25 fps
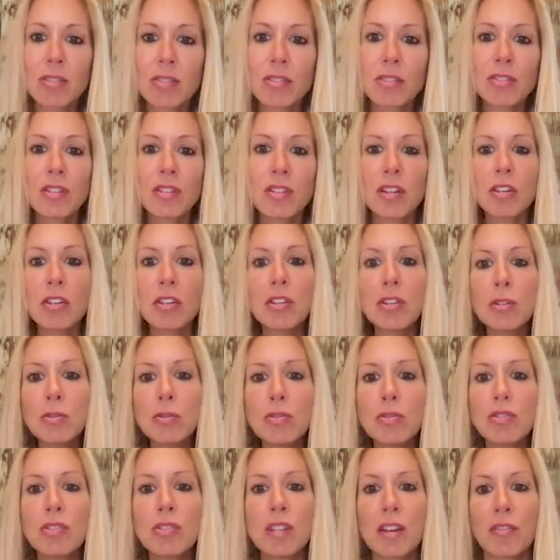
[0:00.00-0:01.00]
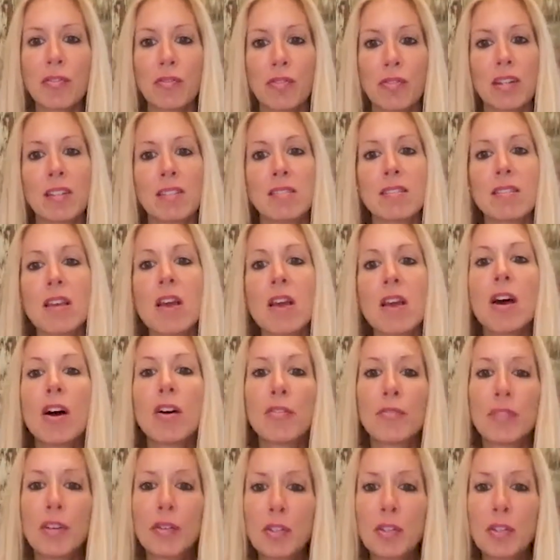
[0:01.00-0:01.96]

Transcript: So there's a huge difference of